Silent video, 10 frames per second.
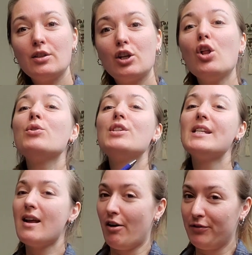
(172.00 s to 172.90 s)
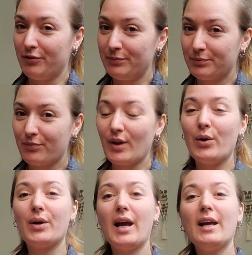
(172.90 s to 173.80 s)
close enough.
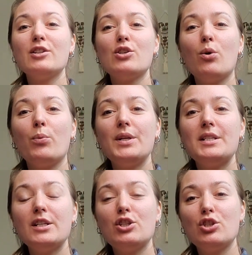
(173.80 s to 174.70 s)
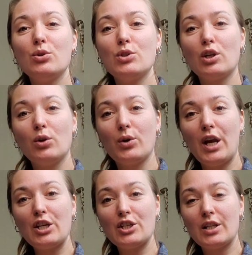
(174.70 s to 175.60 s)
Okay, so we did choose a
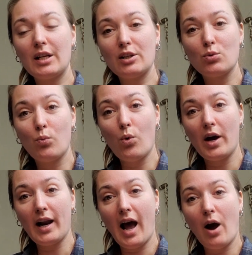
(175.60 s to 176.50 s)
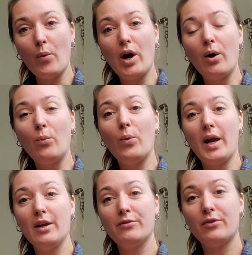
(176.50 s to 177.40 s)
location that is 1 hour
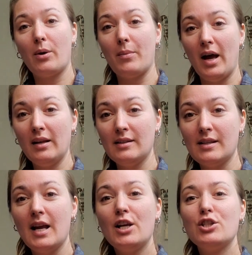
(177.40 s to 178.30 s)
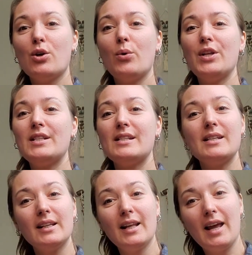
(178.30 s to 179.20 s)
away from us. So it's
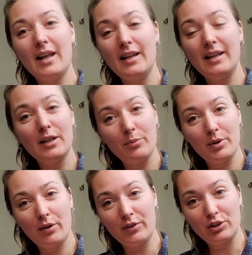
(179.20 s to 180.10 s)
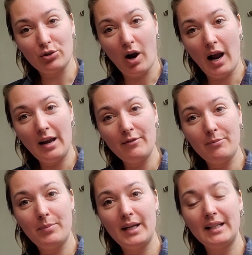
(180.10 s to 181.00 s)
still a little bit of a drive,
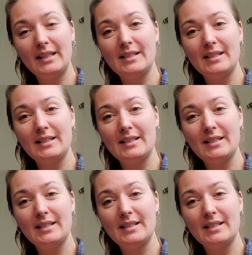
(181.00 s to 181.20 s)
but at the